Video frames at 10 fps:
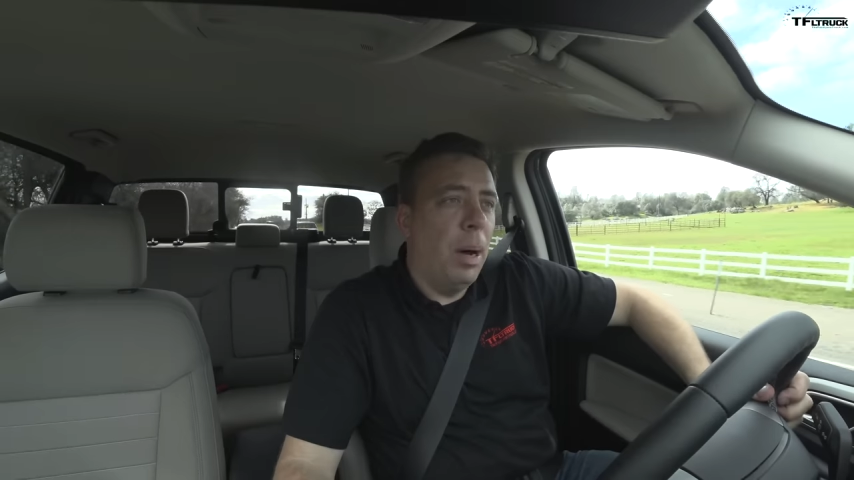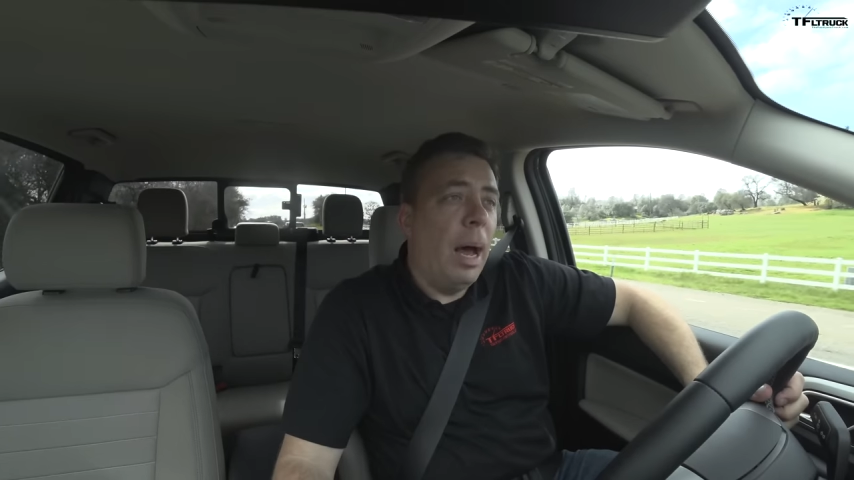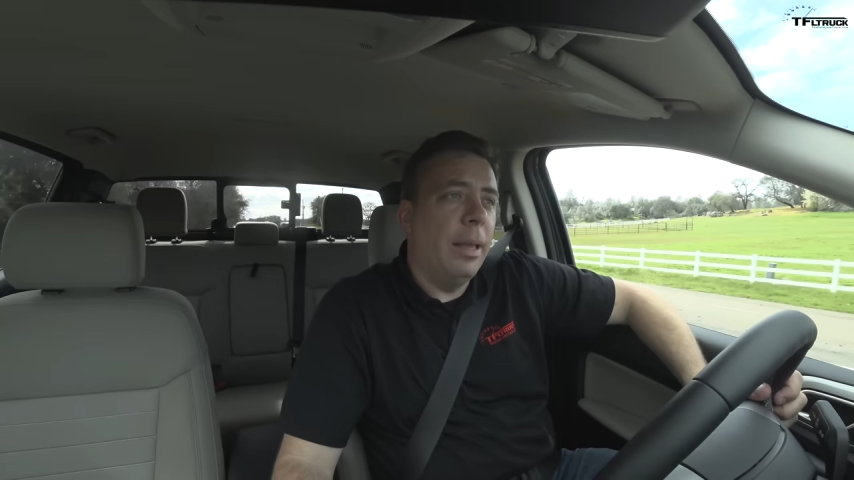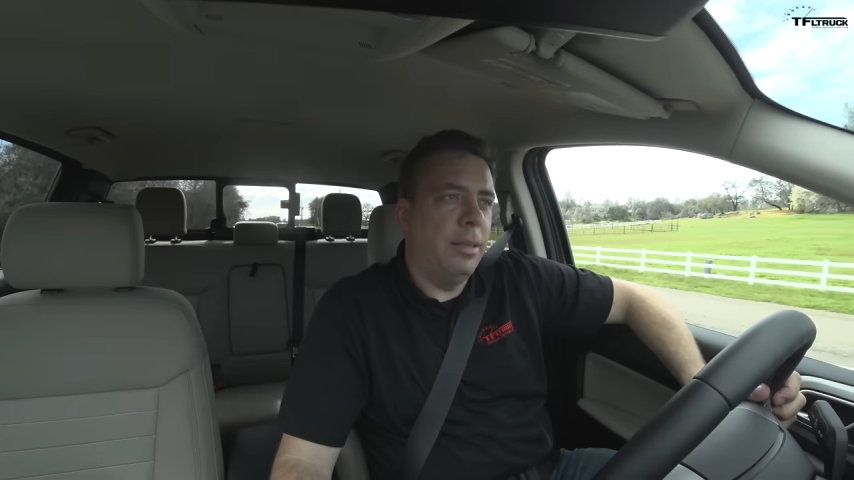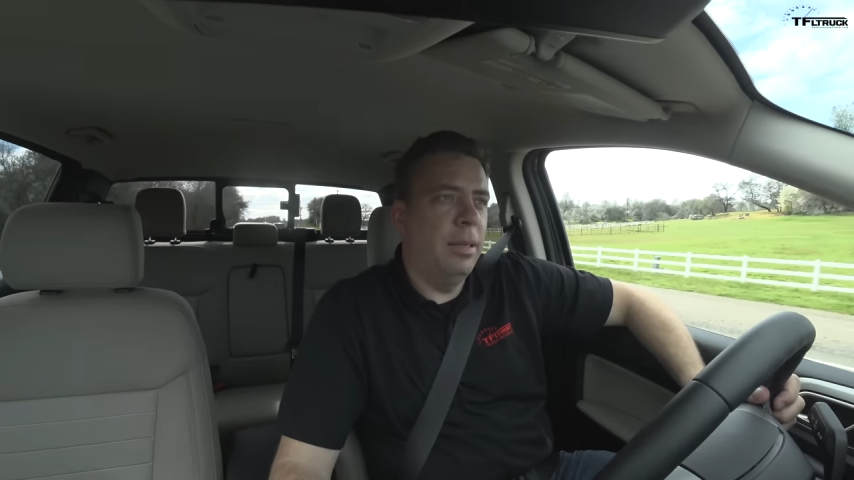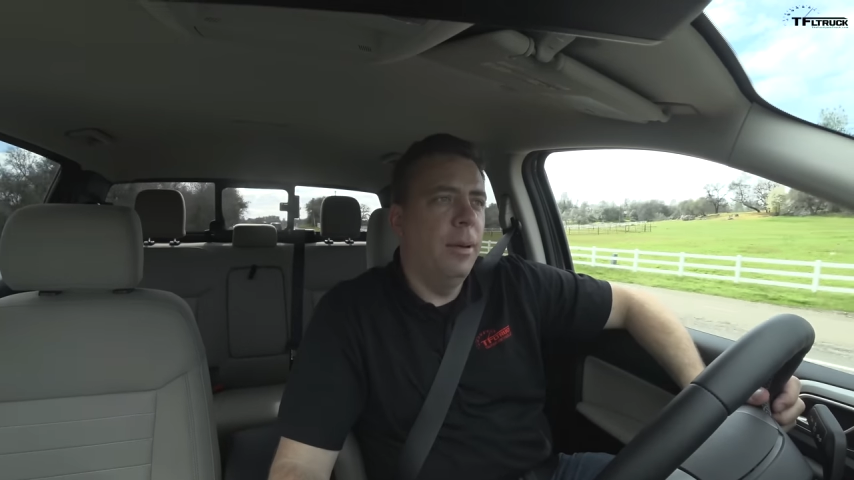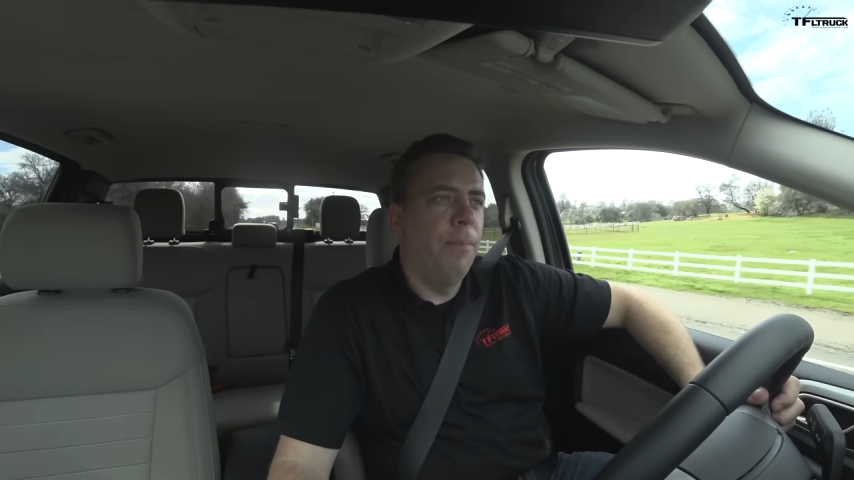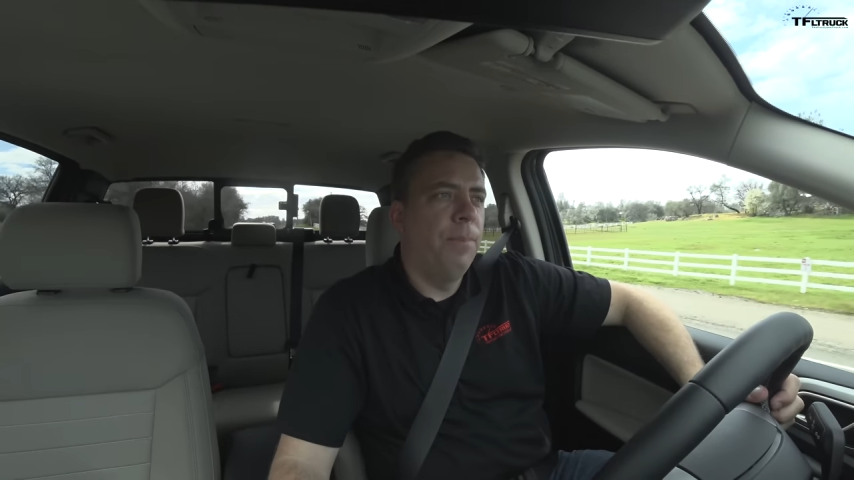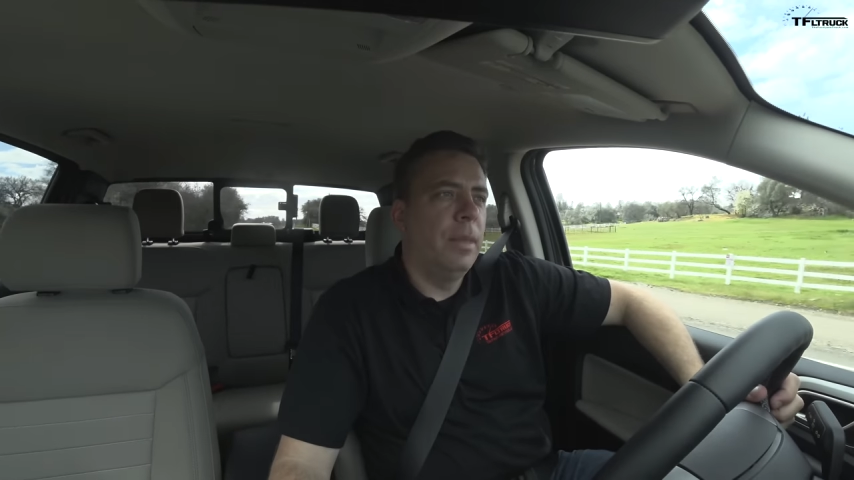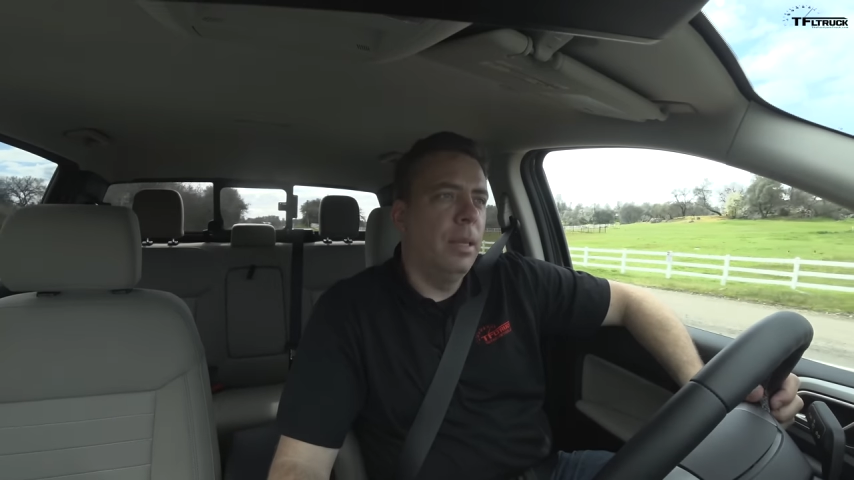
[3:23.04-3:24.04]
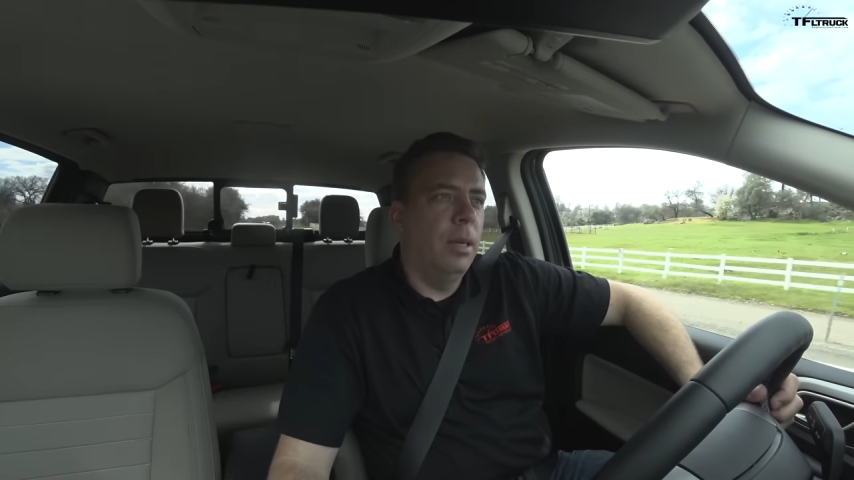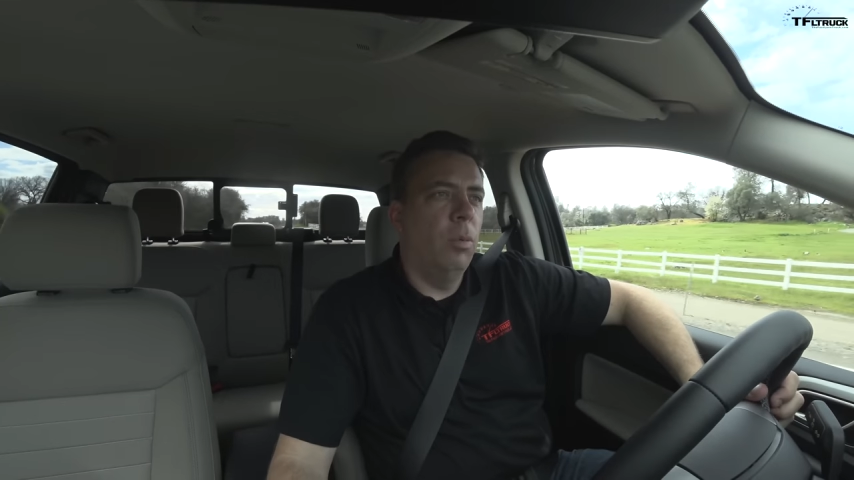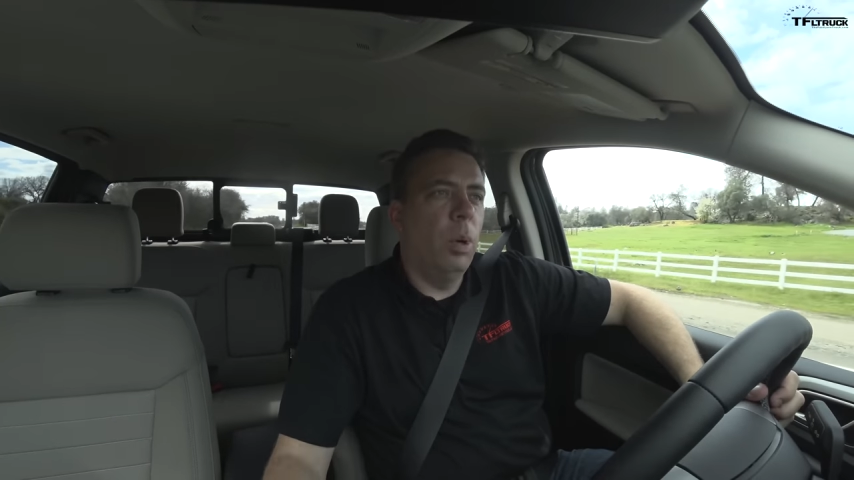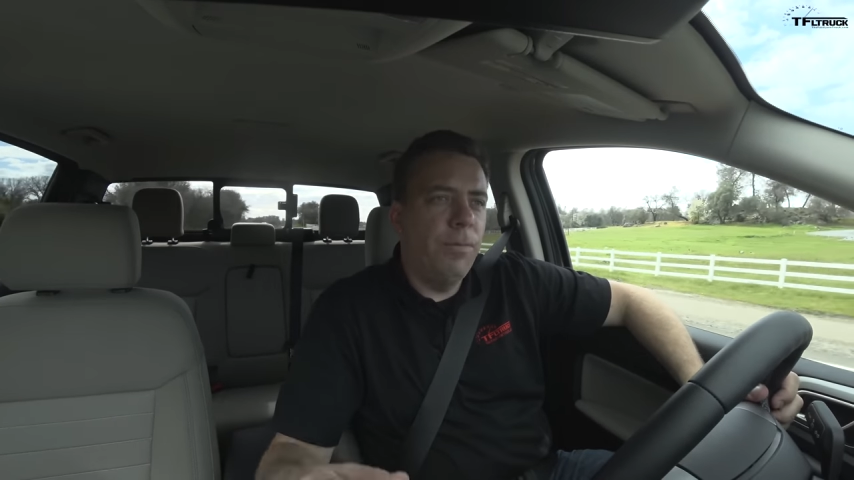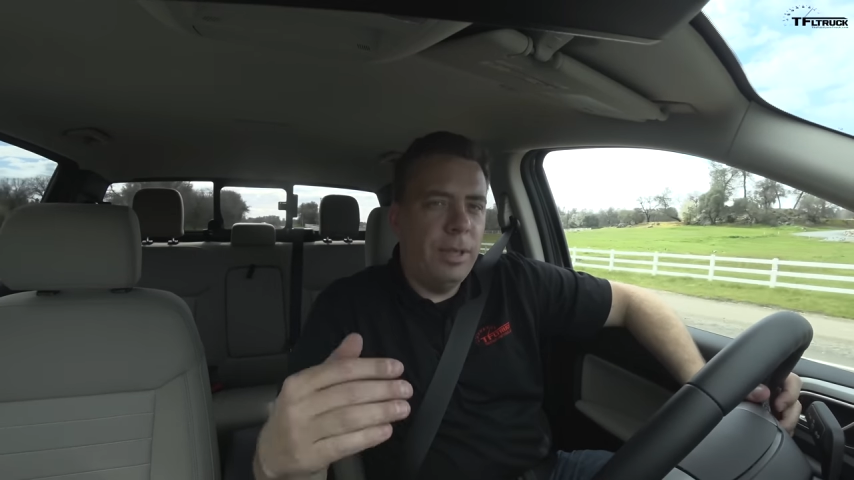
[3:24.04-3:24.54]
but
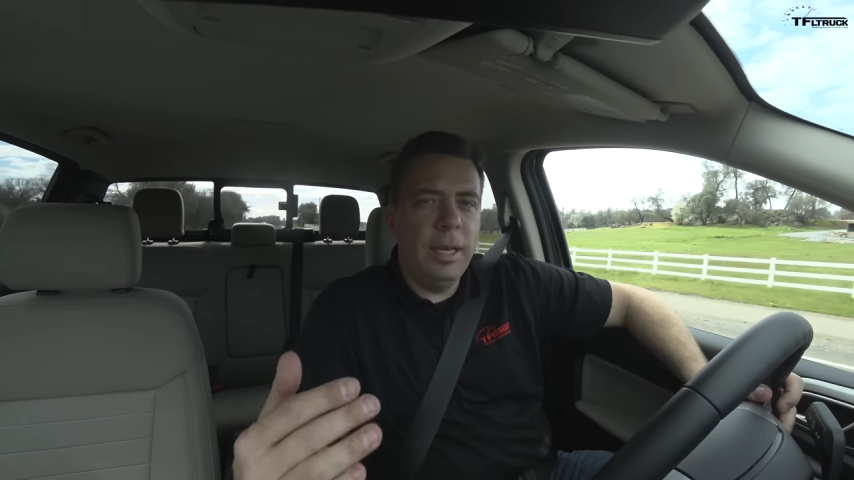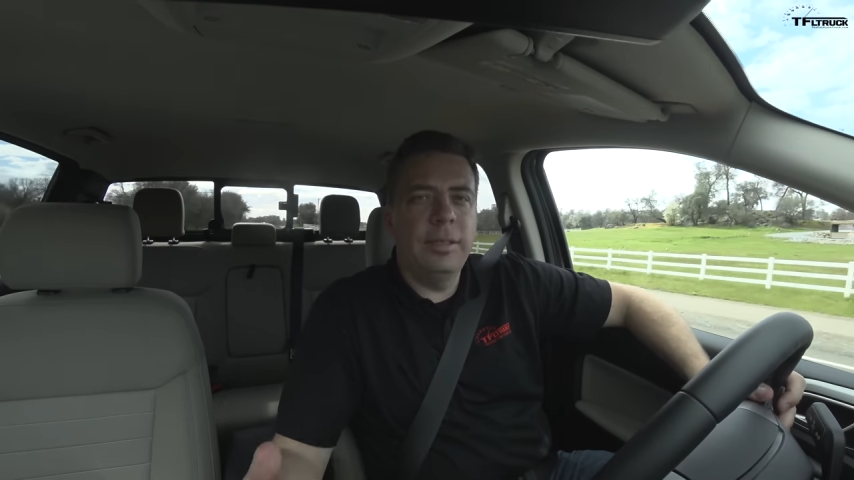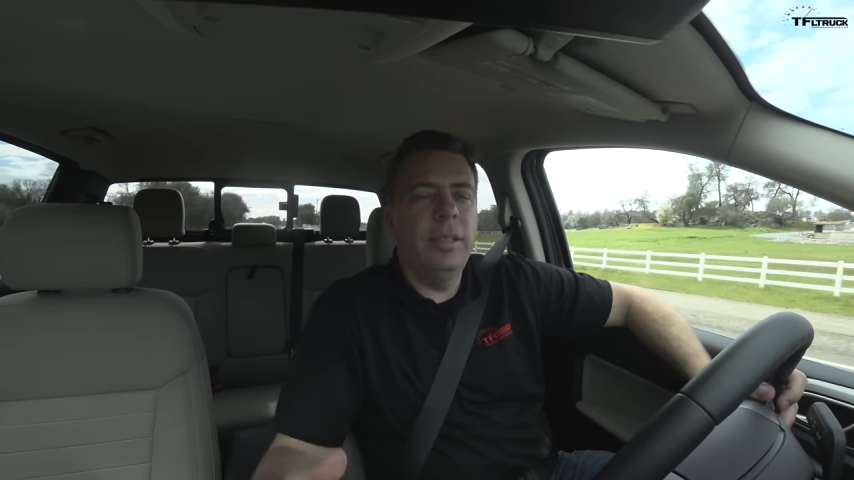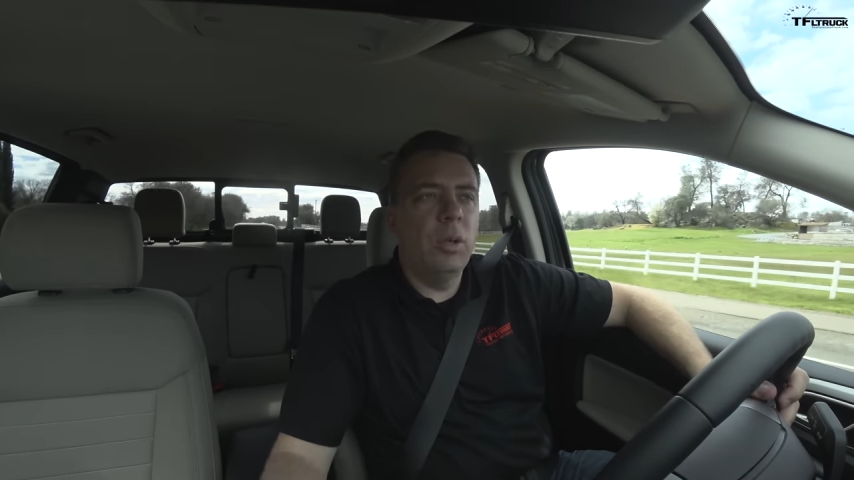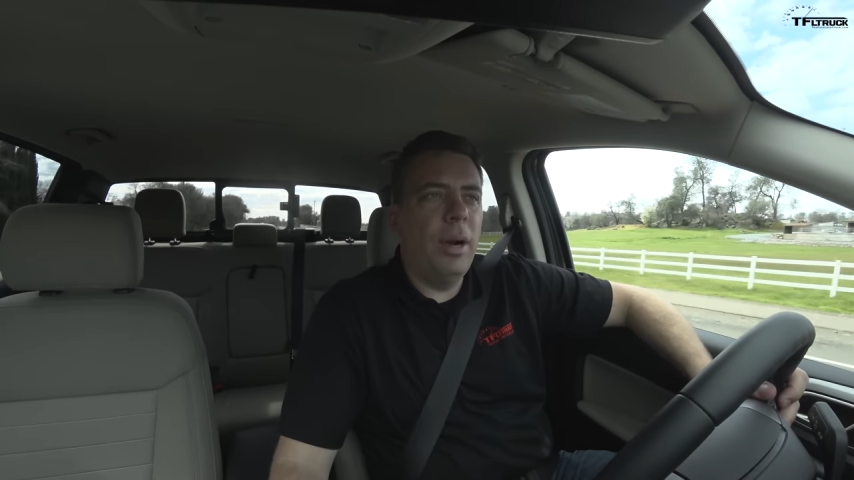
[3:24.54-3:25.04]
we've tested